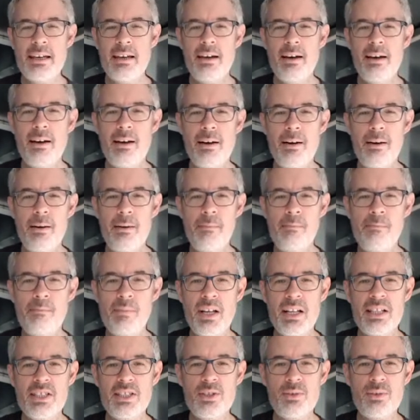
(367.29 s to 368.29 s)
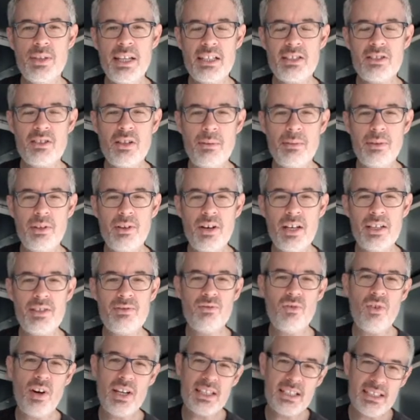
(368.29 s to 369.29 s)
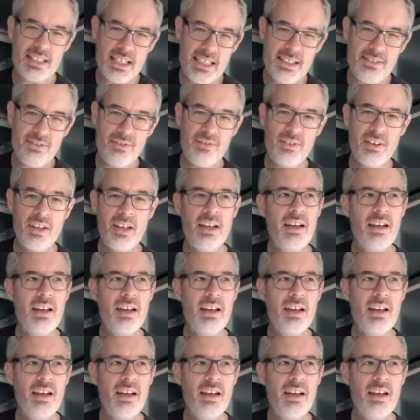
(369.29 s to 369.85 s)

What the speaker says: Until next time guys, ride safe.